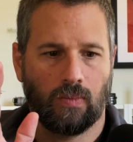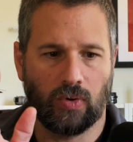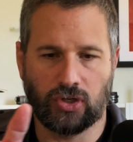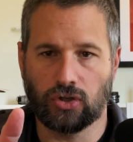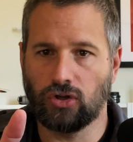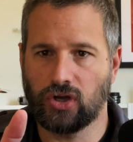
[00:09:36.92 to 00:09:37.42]

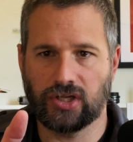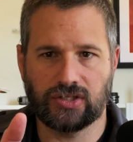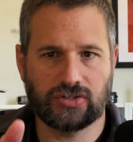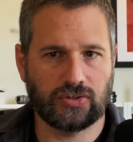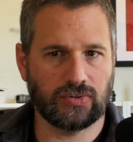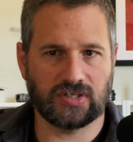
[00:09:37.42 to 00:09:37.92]
Well, you're
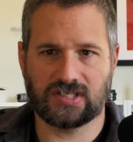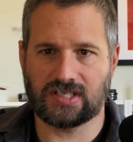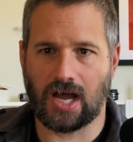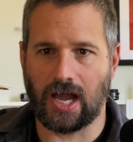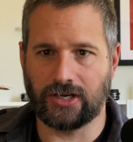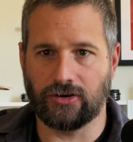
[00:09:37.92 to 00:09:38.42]
looking to the
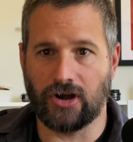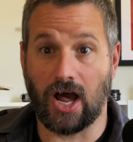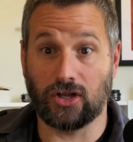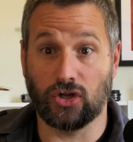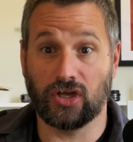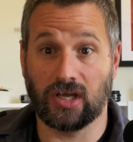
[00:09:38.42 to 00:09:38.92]
side, you're
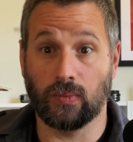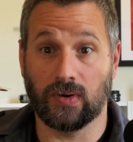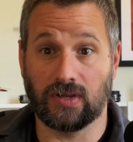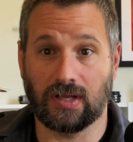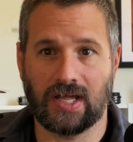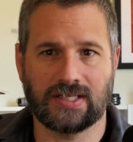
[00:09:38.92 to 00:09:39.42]
not looking where
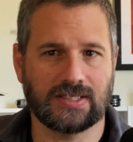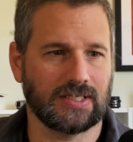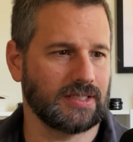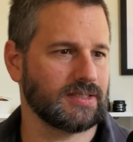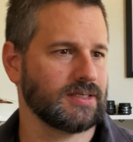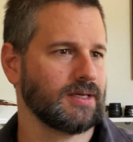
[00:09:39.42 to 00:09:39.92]
the lens
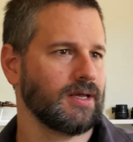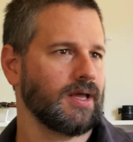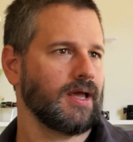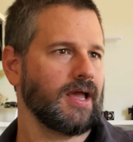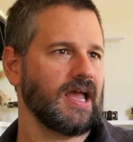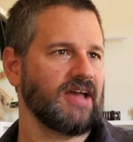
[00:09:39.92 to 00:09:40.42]
is.
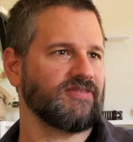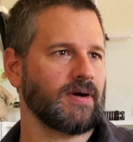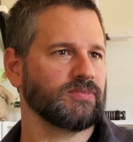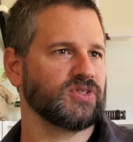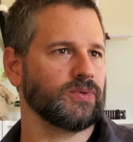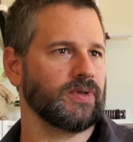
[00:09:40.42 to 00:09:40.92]
If
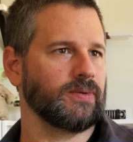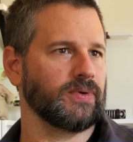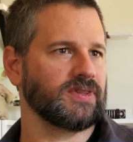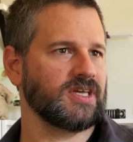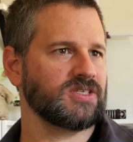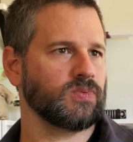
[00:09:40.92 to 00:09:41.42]
I'm doing it
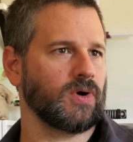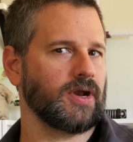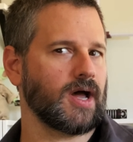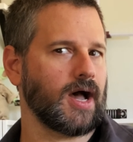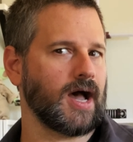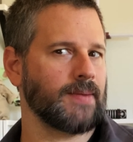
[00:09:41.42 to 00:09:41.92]
with this
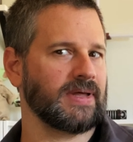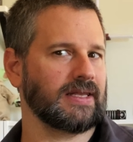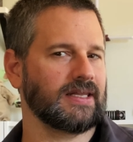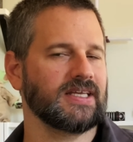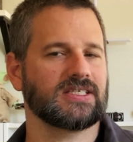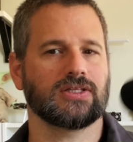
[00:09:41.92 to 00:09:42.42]
one, I'm
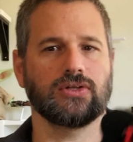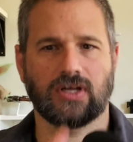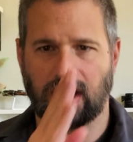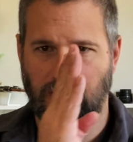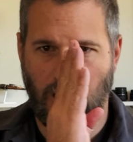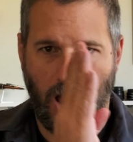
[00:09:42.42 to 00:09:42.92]
at least
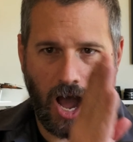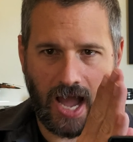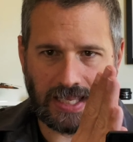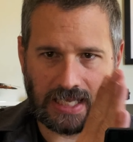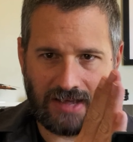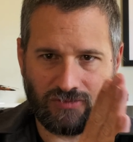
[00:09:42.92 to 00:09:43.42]
looking
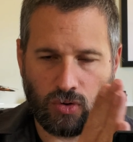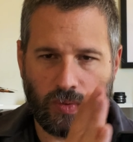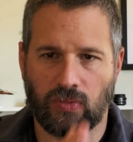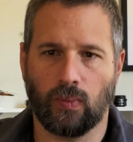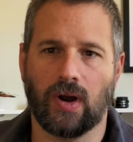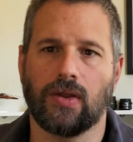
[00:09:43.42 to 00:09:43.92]
eye level
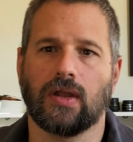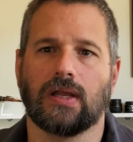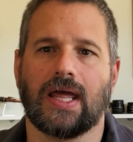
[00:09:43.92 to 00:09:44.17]
with where the